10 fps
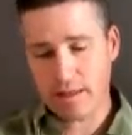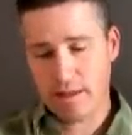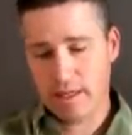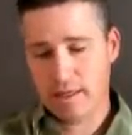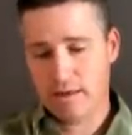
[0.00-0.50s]

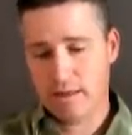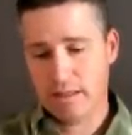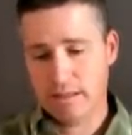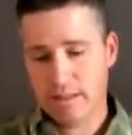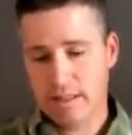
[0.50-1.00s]
They
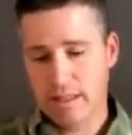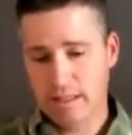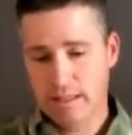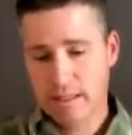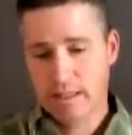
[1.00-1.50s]
cause
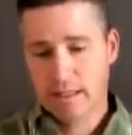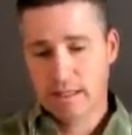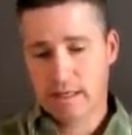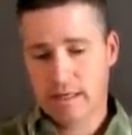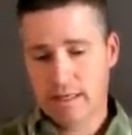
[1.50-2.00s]
the
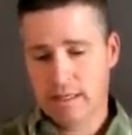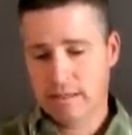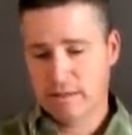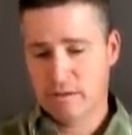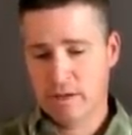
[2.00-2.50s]

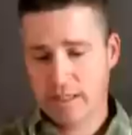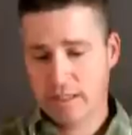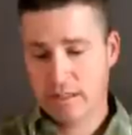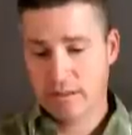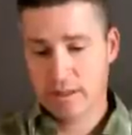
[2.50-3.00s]
continental
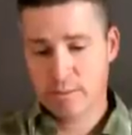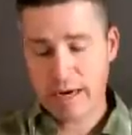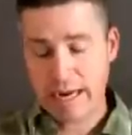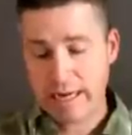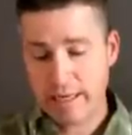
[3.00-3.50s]
crust to
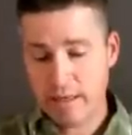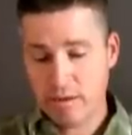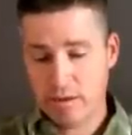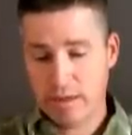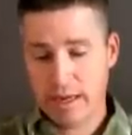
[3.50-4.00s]
spread,
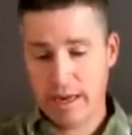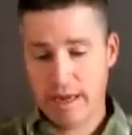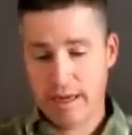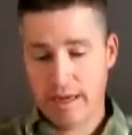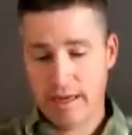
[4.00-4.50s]

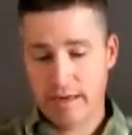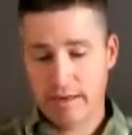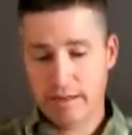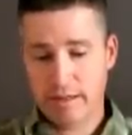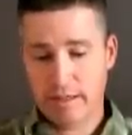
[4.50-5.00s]
and
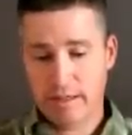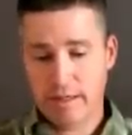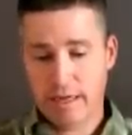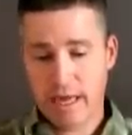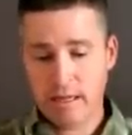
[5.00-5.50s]
the
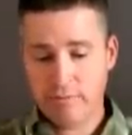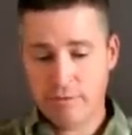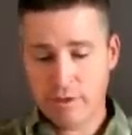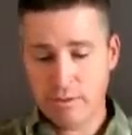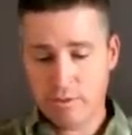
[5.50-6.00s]

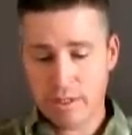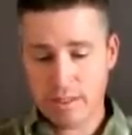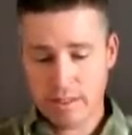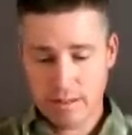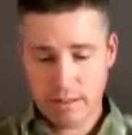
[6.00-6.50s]
California
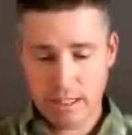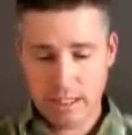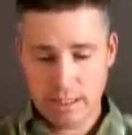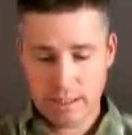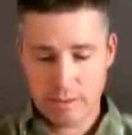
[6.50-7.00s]
one
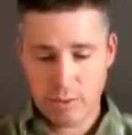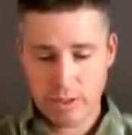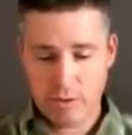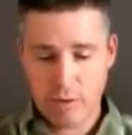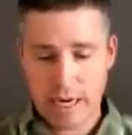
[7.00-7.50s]
is
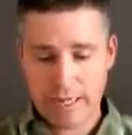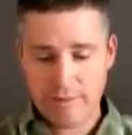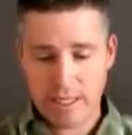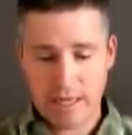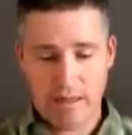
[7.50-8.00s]
what
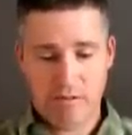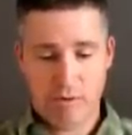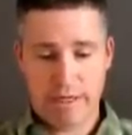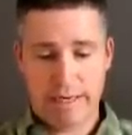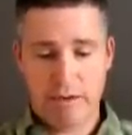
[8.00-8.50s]
drives
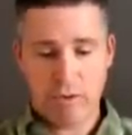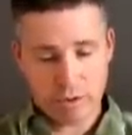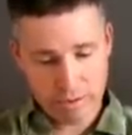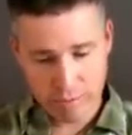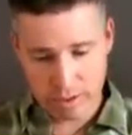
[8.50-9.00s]
California
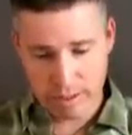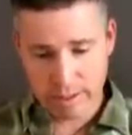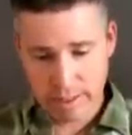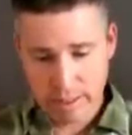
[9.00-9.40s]
northward